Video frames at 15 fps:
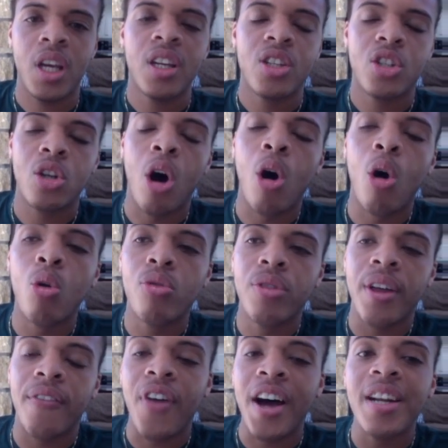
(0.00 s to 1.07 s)
So
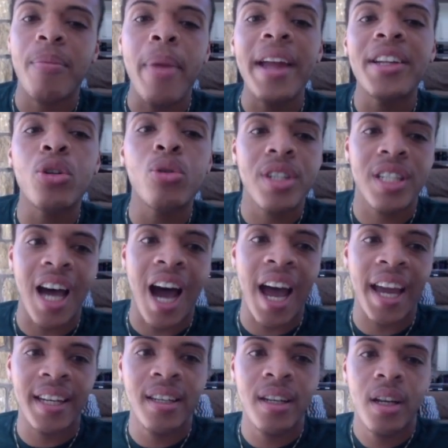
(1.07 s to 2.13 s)
the fundamental
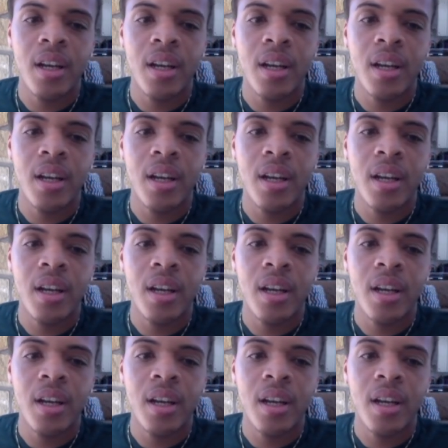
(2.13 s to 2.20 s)
side,